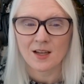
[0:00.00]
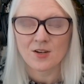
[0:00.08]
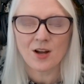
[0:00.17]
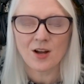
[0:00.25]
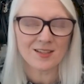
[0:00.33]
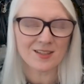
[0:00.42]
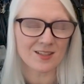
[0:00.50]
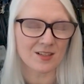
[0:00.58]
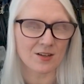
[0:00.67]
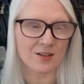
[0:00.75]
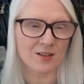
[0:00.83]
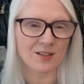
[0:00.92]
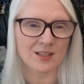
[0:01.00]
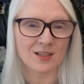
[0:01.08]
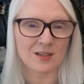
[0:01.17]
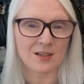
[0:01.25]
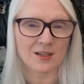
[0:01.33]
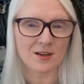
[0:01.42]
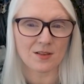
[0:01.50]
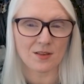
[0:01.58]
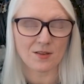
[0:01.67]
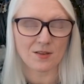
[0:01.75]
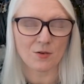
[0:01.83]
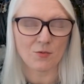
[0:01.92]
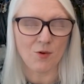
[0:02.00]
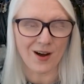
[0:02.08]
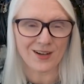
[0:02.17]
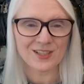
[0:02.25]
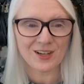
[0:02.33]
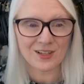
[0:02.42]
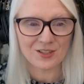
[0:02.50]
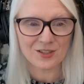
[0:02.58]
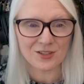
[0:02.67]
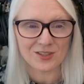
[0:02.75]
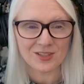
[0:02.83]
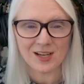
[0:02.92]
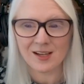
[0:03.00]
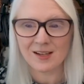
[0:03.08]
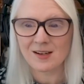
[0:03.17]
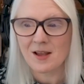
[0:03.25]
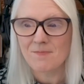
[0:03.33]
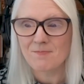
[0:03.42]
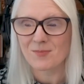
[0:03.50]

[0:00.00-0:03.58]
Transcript: not necessarily the want to understand,